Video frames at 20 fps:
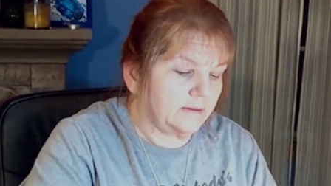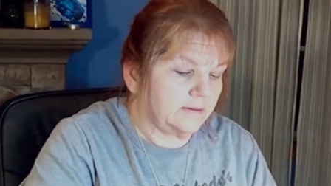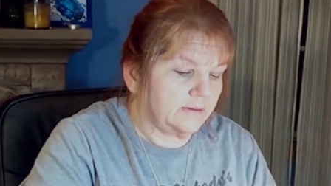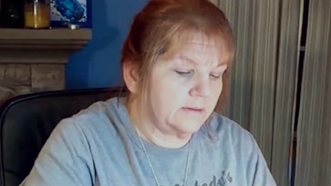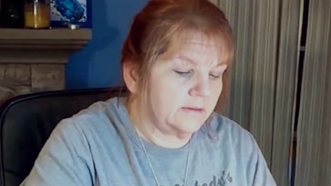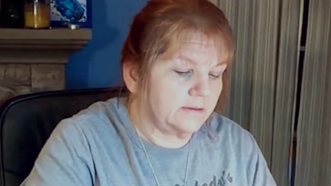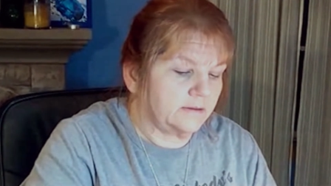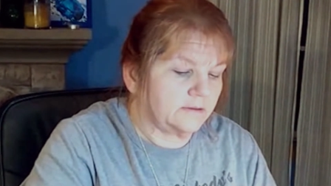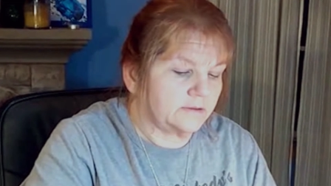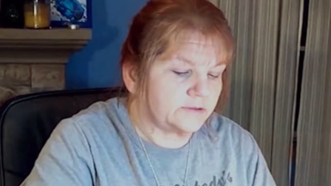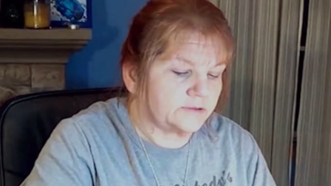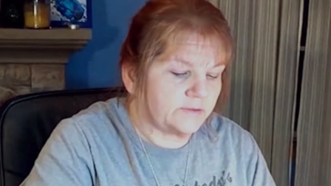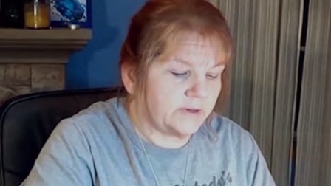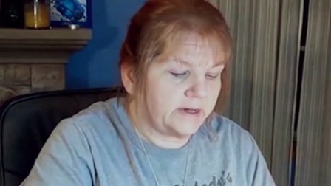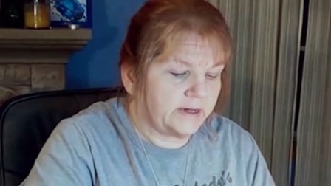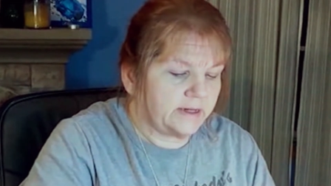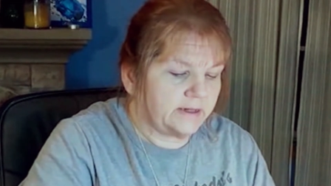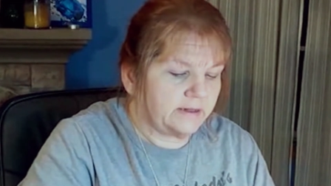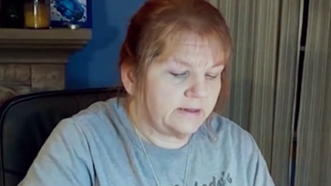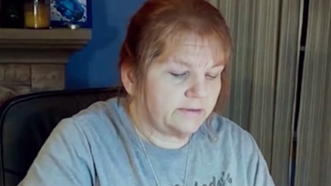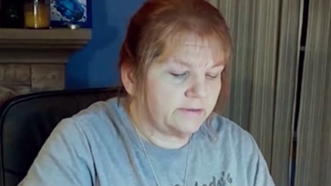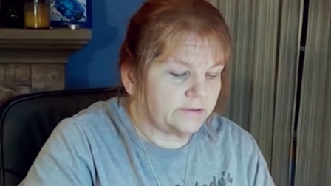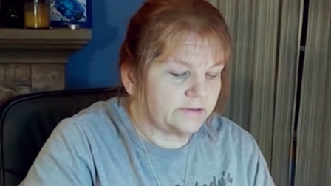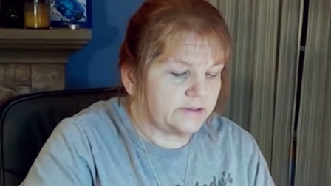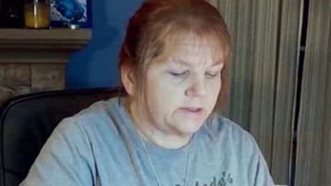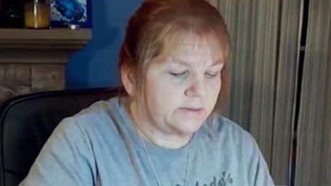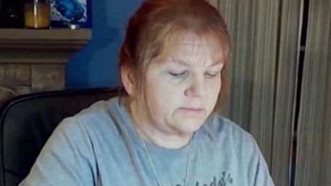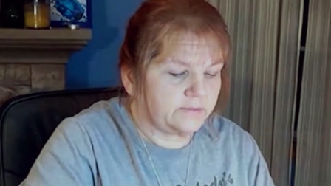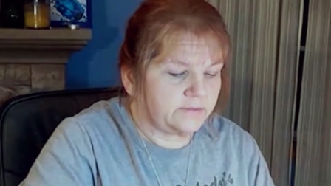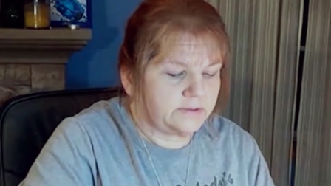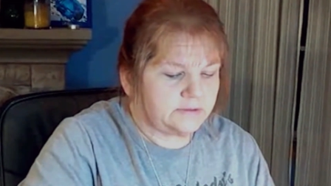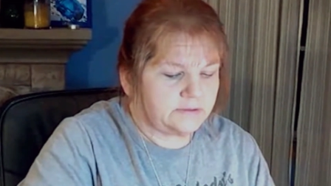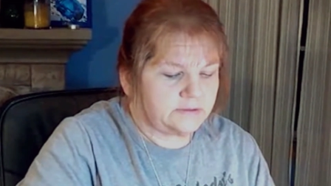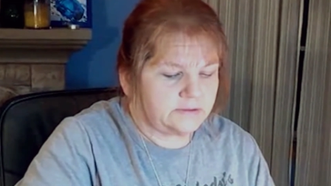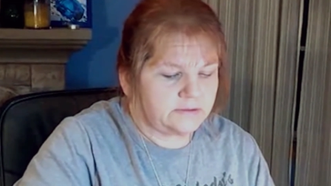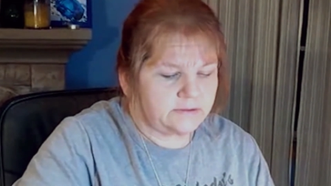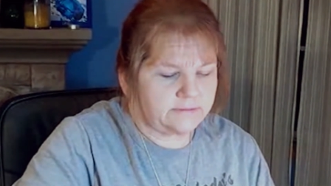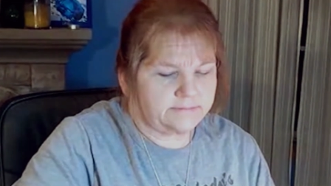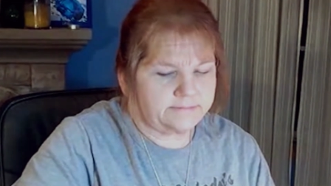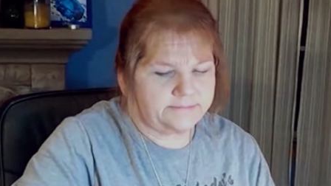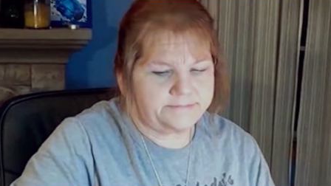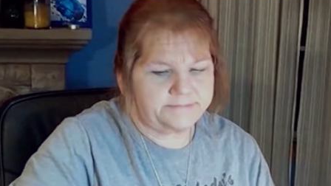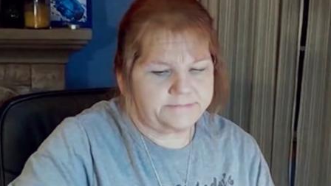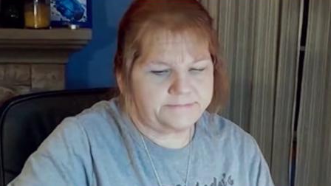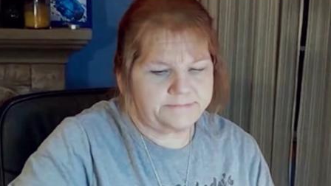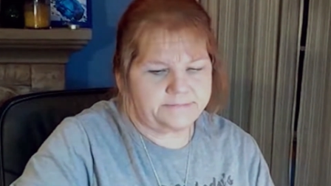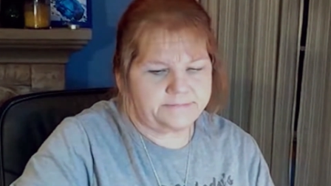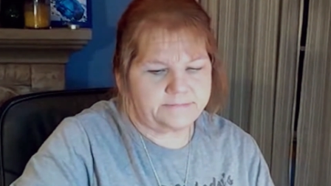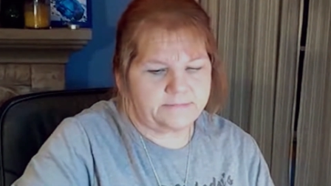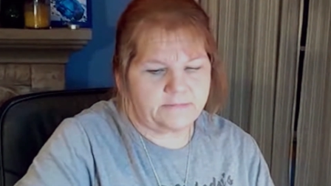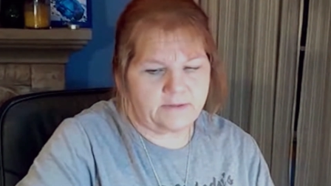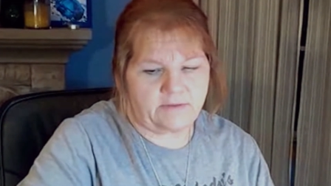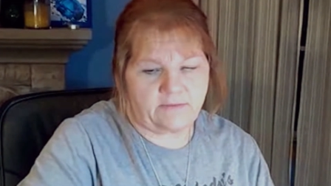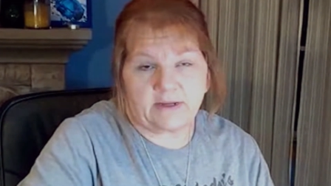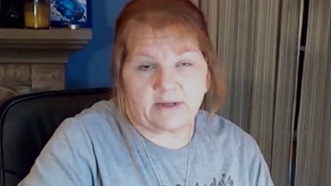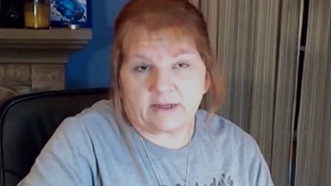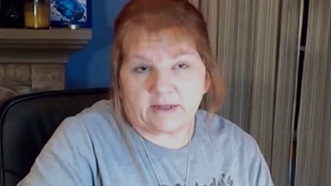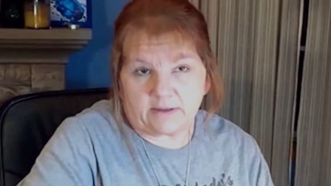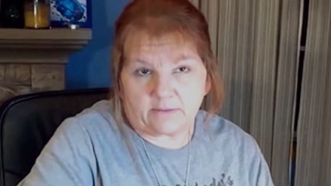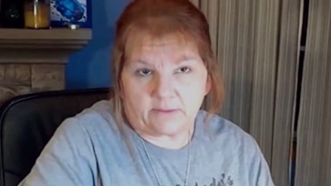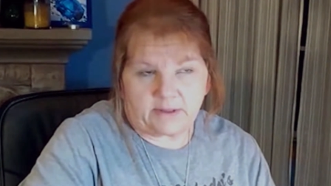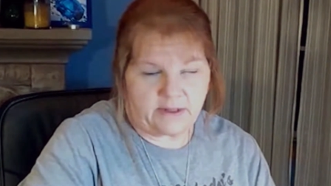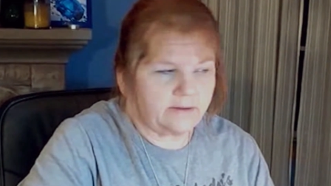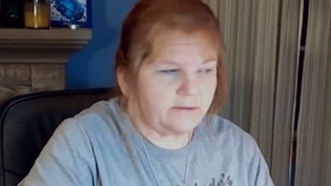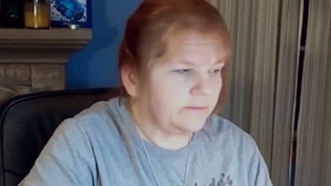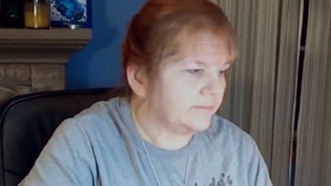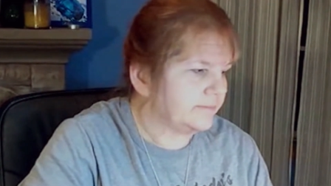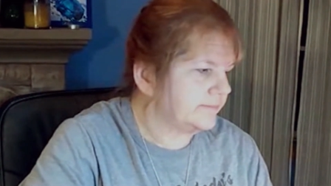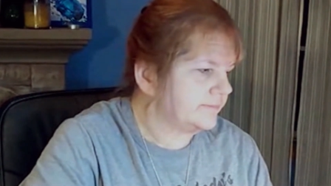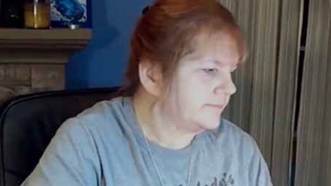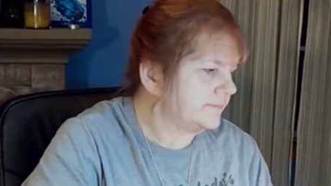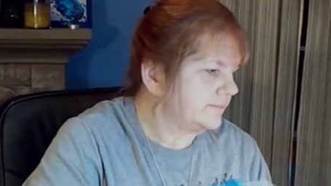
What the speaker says: the little triangular shaped ones, I can get one out.